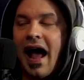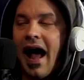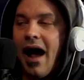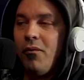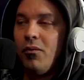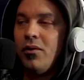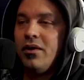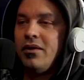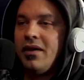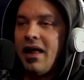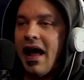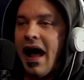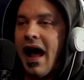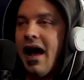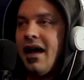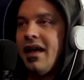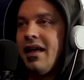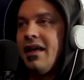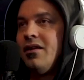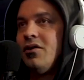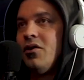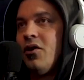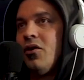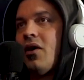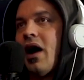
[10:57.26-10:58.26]
I would, I,
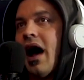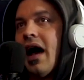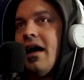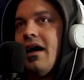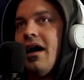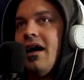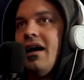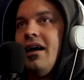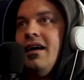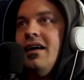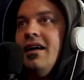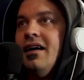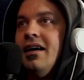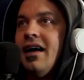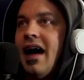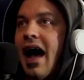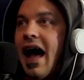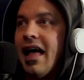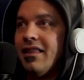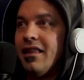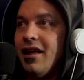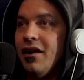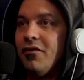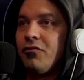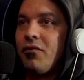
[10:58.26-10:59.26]
you know, I, I thought about it. I
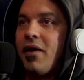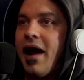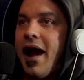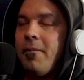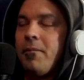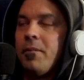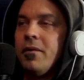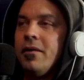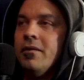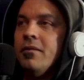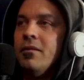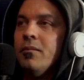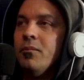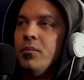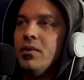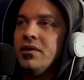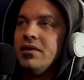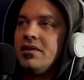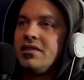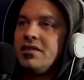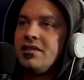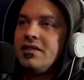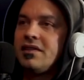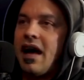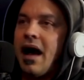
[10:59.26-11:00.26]
love rapping,
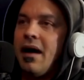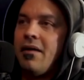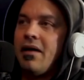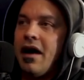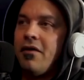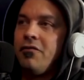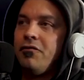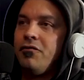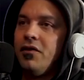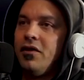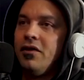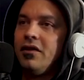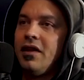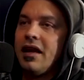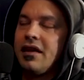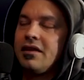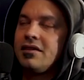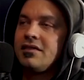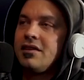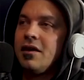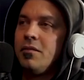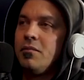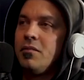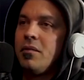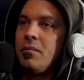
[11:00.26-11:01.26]
but I, I feel like
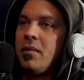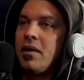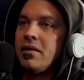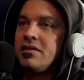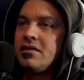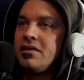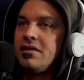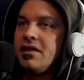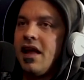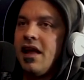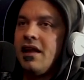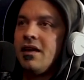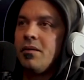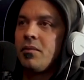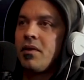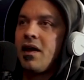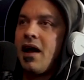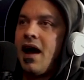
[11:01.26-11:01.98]
something about stand-up